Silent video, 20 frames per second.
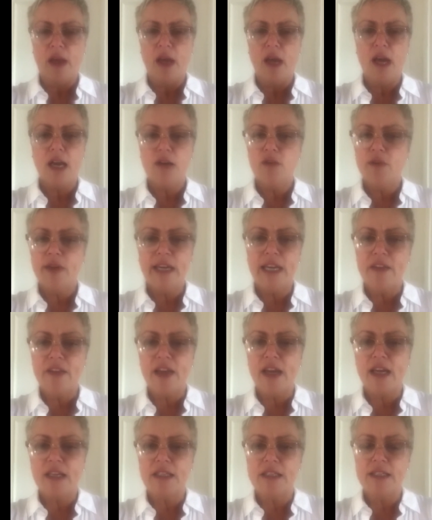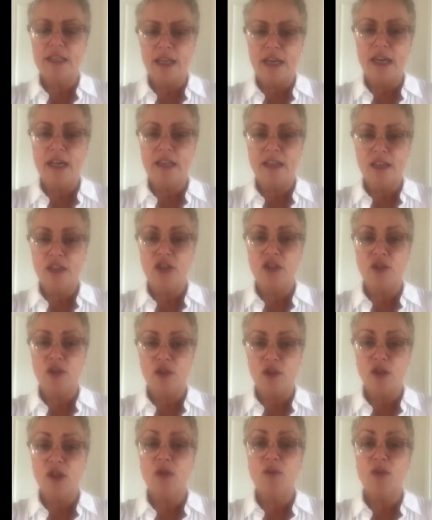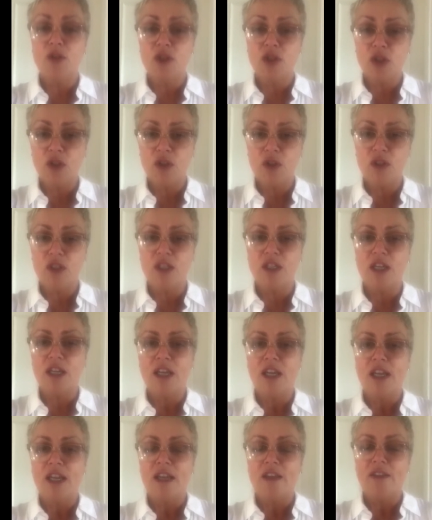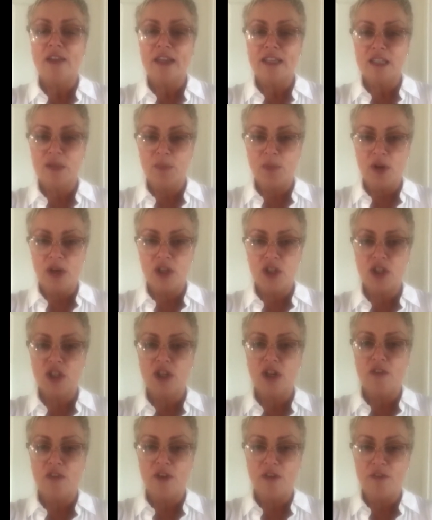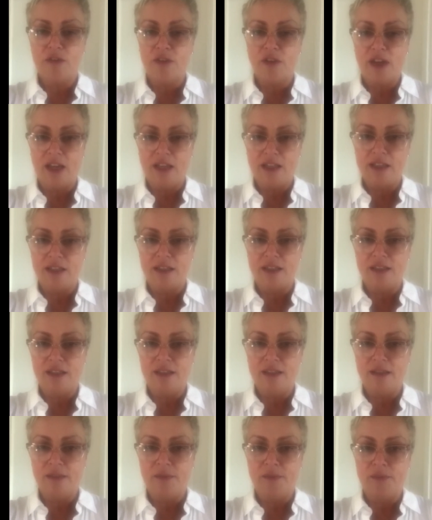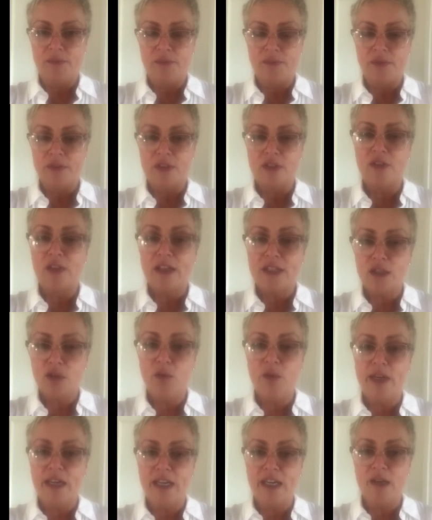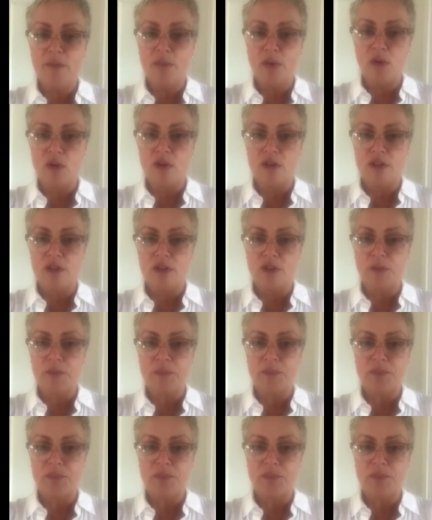And really they hadn't said anything to you. It was just the expression on their face. So that's really important.